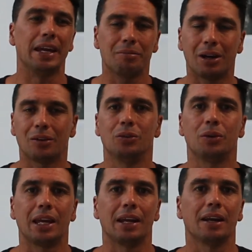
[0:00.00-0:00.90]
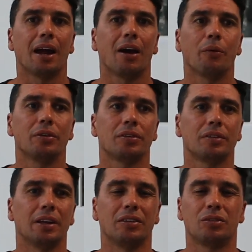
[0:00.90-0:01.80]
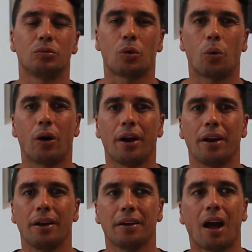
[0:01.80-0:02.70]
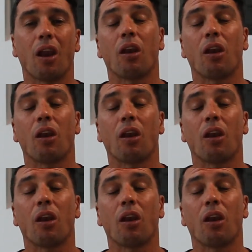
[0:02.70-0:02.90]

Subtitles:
emails you get now is quite a